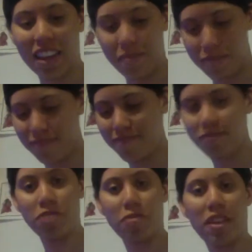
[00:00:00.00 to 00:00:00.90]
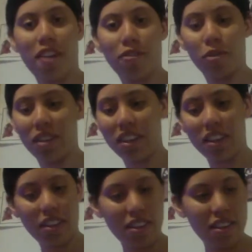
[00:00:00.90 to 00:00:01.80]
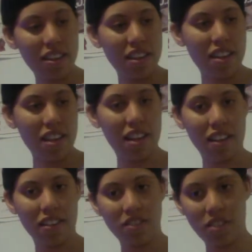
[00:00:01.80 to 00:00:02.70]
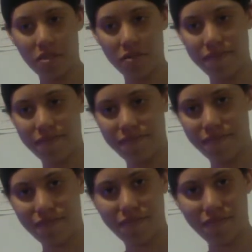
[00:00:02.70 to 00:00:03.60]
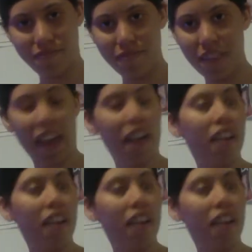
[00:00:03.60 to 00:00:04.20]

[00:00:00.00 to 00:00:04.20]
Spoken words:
but just be careful with it. So yeah.